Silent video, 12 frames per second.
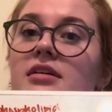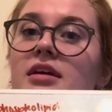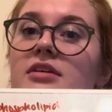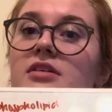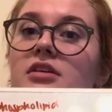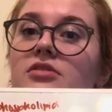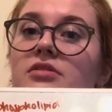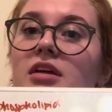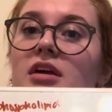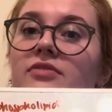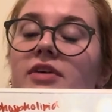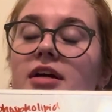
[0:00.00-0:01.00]
is under
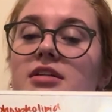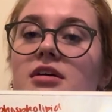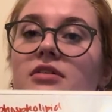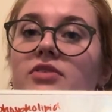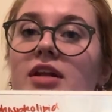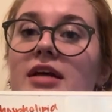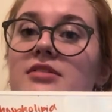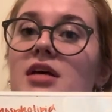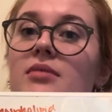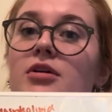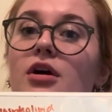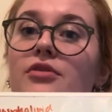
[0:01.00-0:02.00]
the effect of an
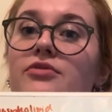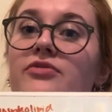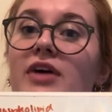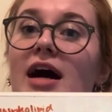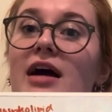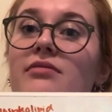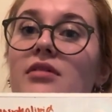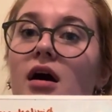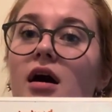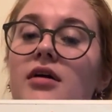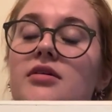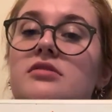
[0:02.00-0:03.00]
enzyme called
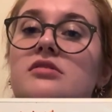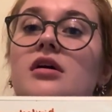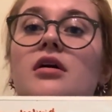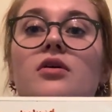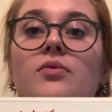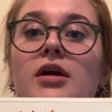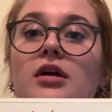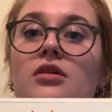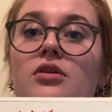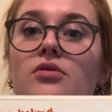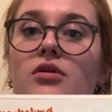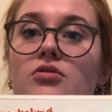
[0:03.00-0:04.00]
5-LOX, we get
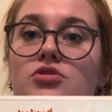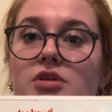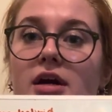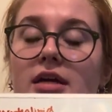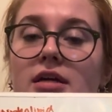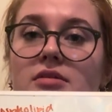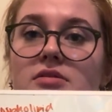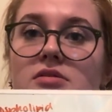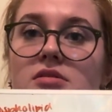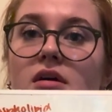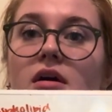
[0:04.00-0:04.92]
leukotrienes.